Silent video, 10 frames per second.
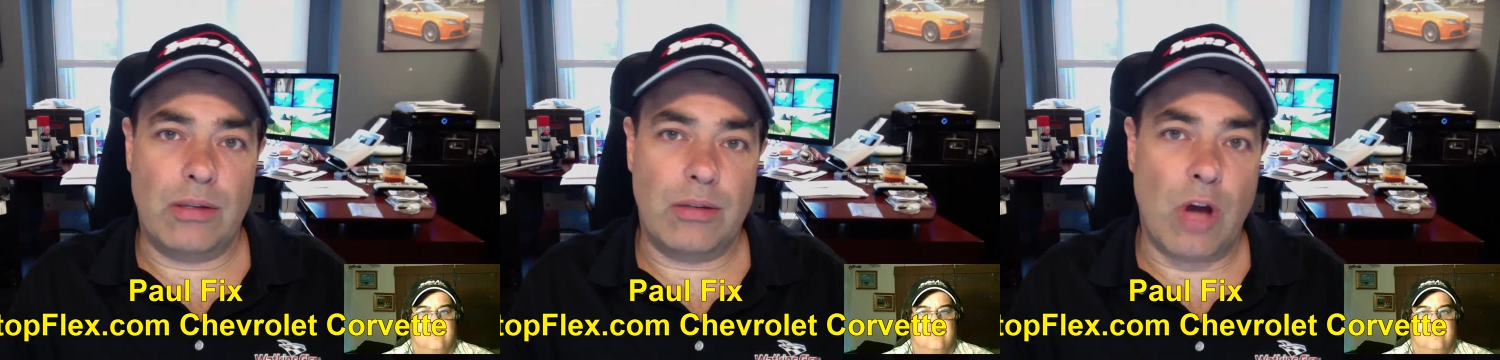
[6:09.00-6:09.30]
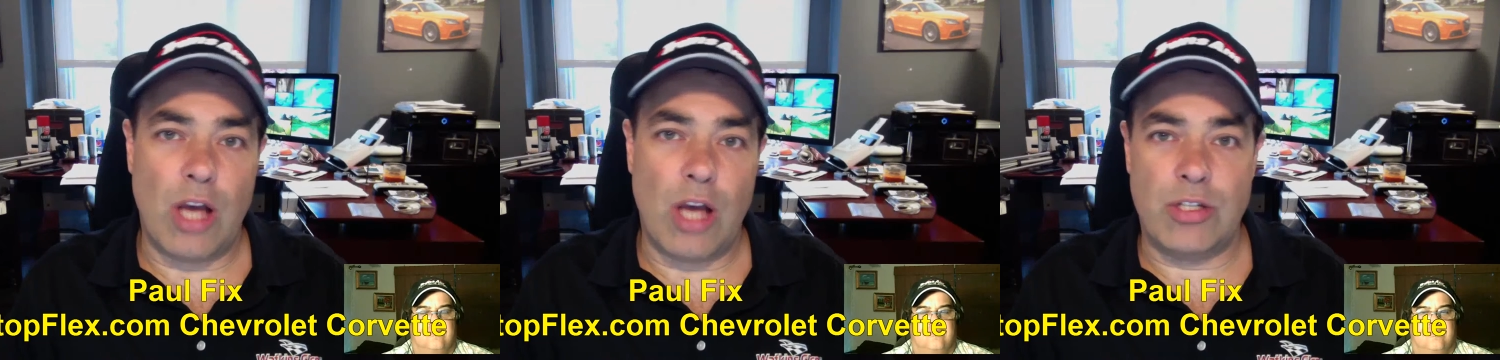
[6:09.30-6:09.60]

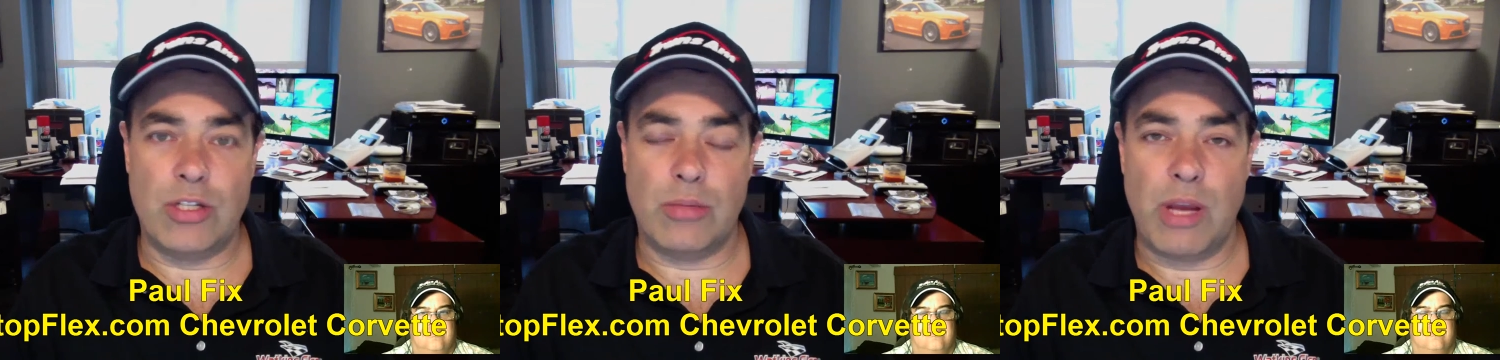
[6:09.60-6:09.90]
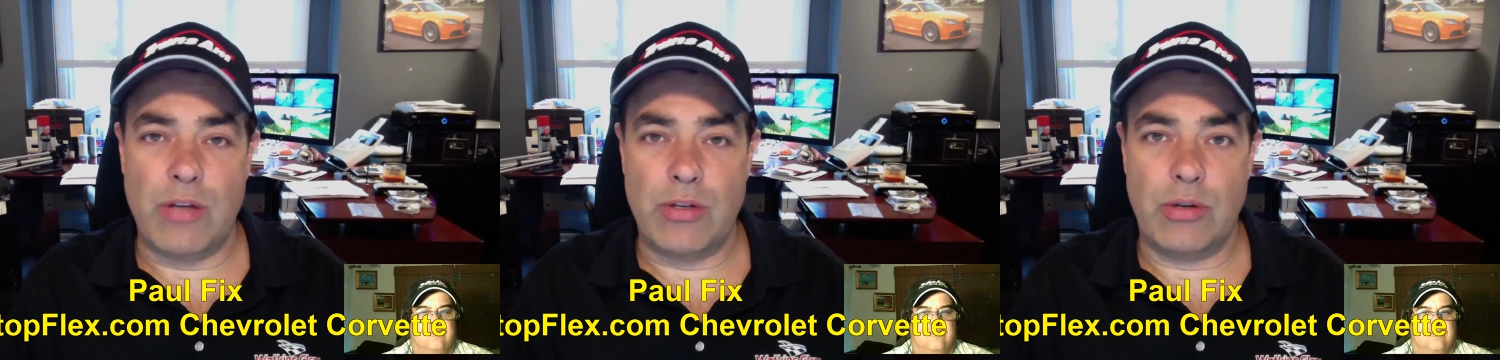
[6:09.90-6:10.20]
Speaker 1: cost is a
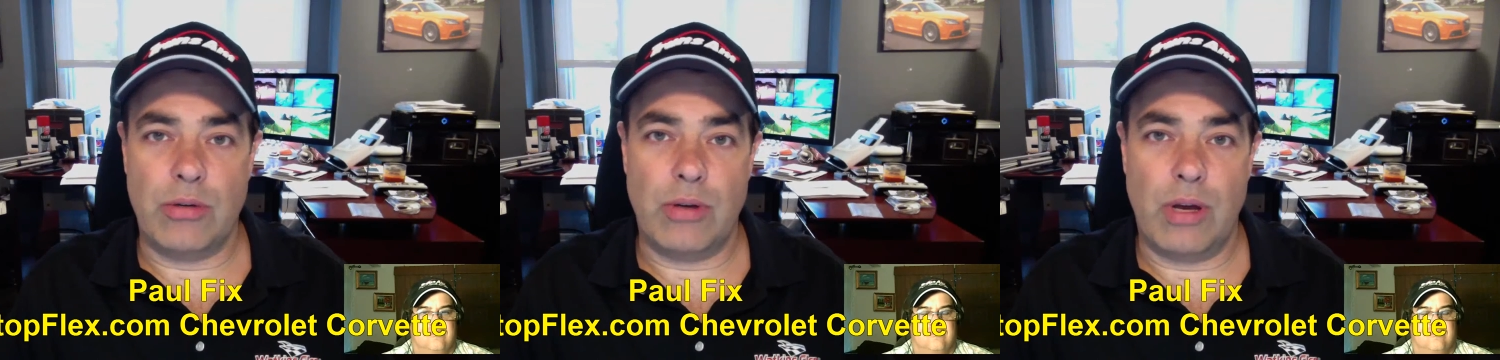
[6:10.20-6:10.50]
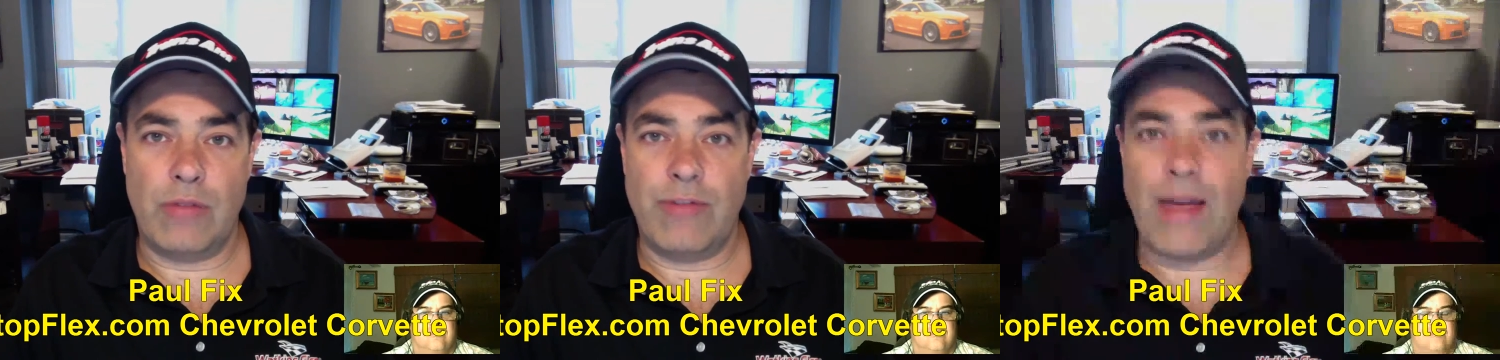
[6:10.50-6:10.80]
major
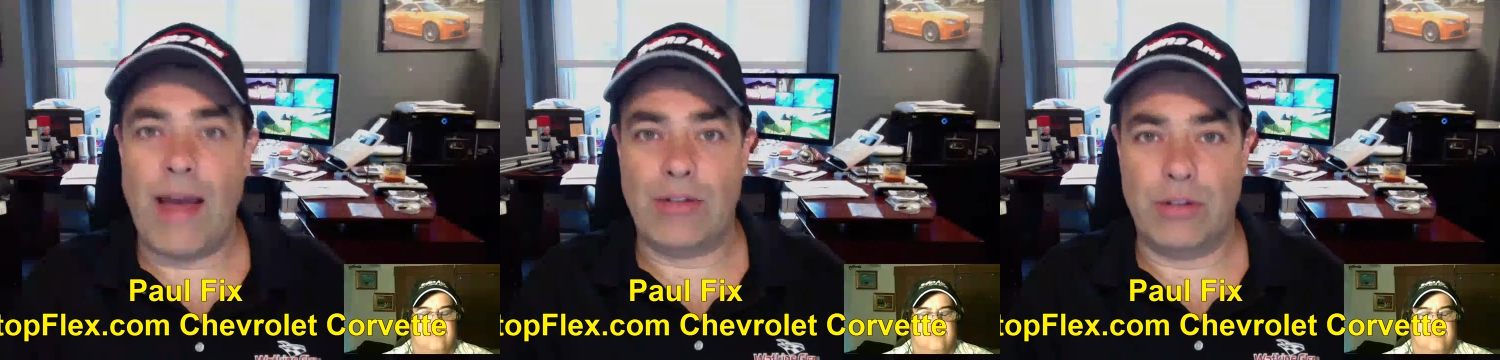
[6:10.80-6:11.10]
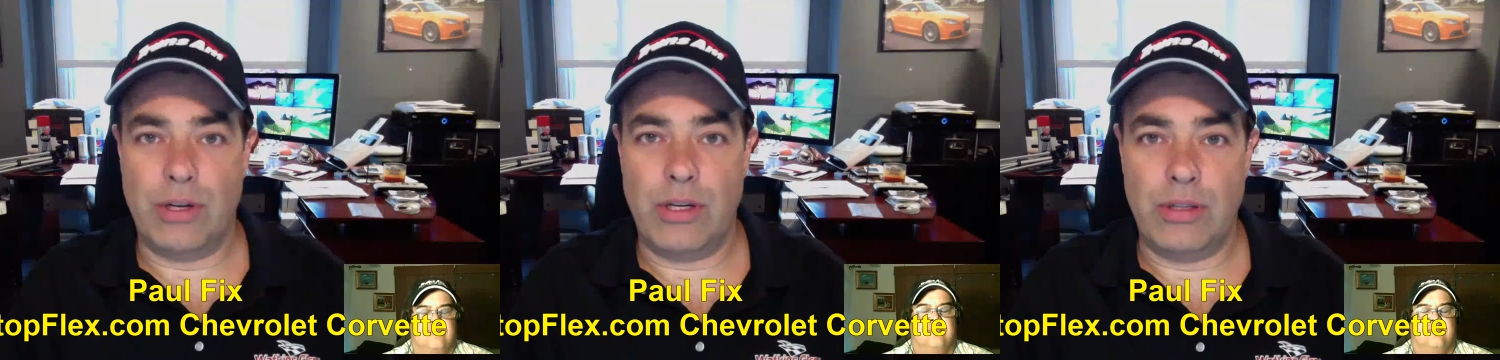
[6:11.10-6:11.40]
uh,
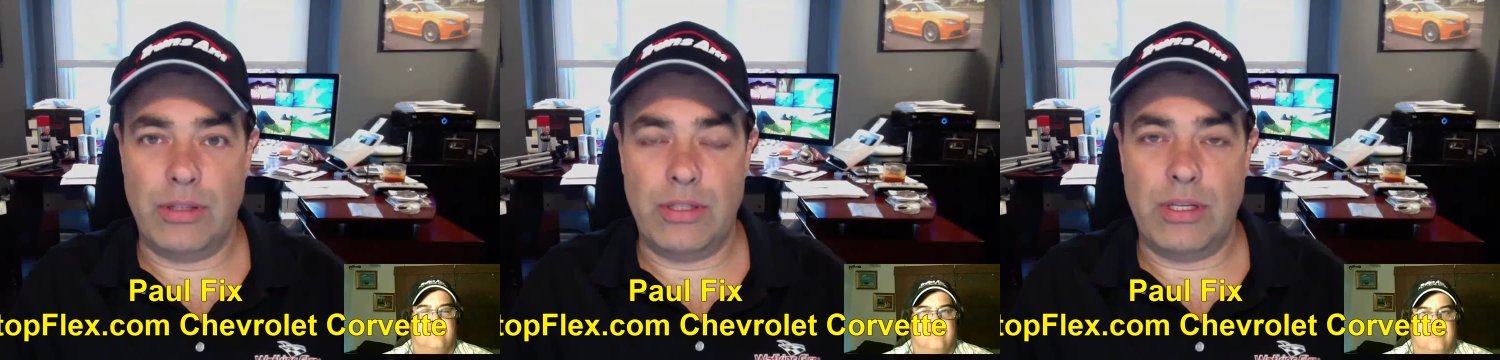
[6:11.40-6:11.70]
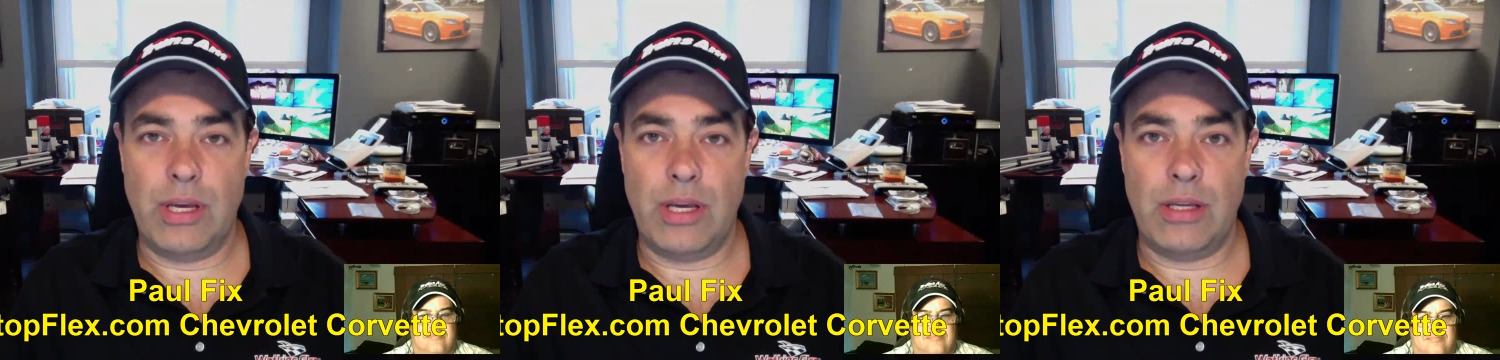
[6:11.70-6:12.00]
factor in the
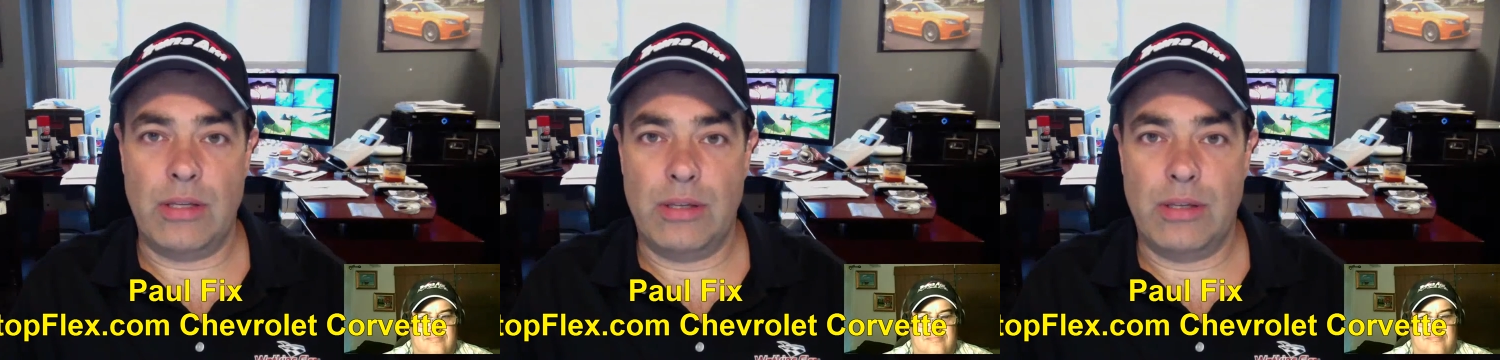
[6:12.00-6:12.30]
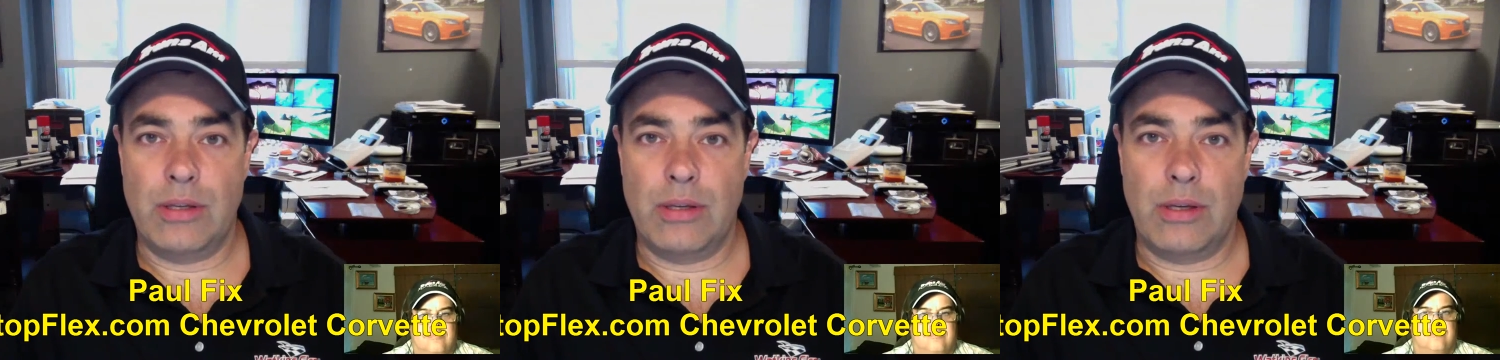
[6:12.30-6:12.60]

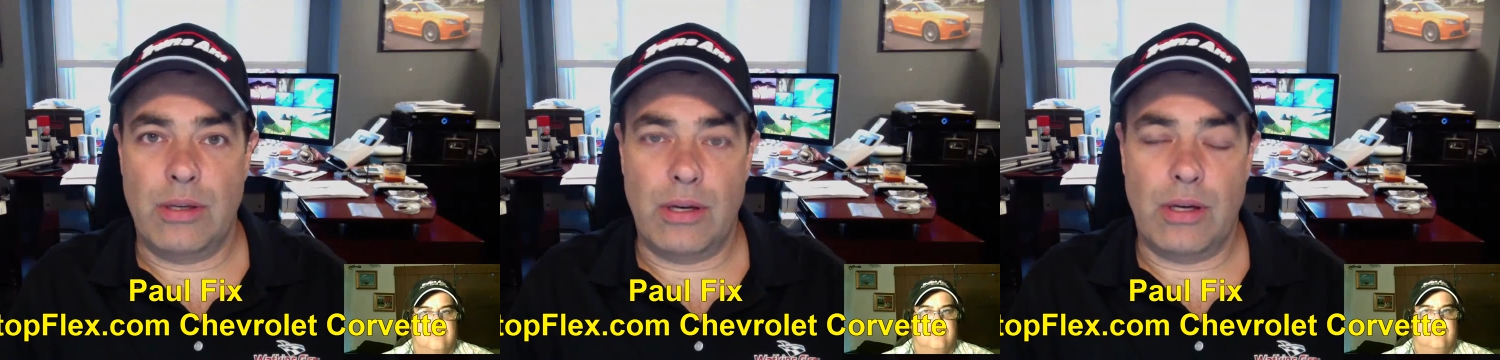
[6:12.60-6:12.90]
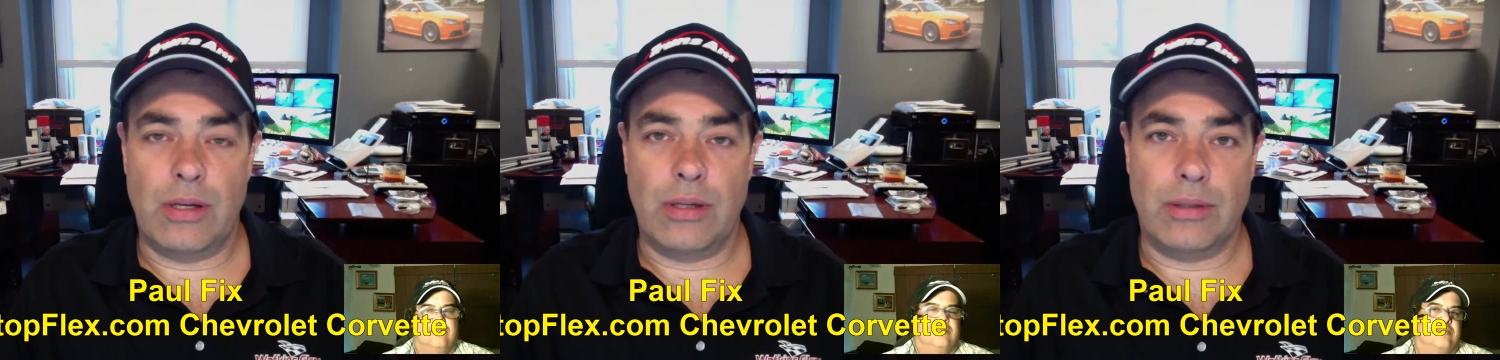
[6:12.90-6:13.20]
TA
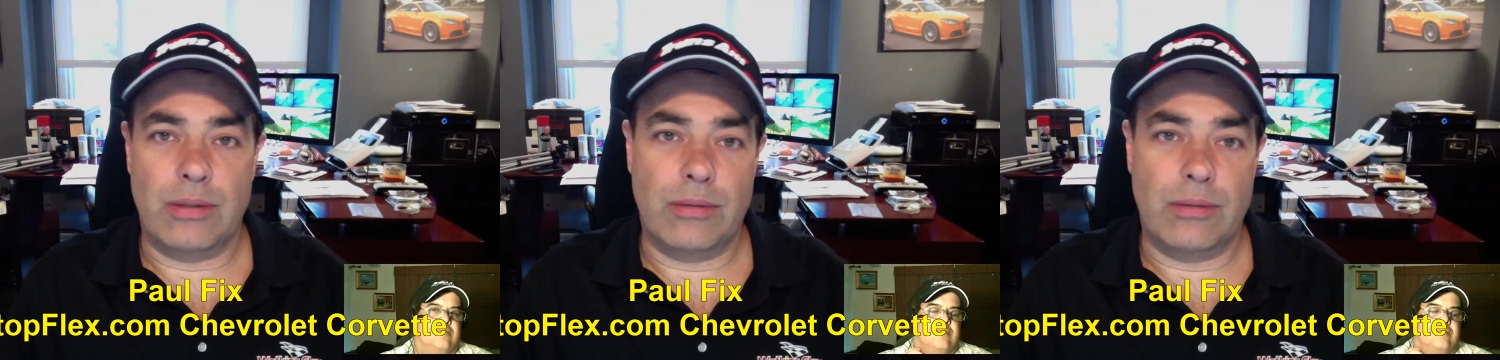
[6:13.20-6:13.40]
uh,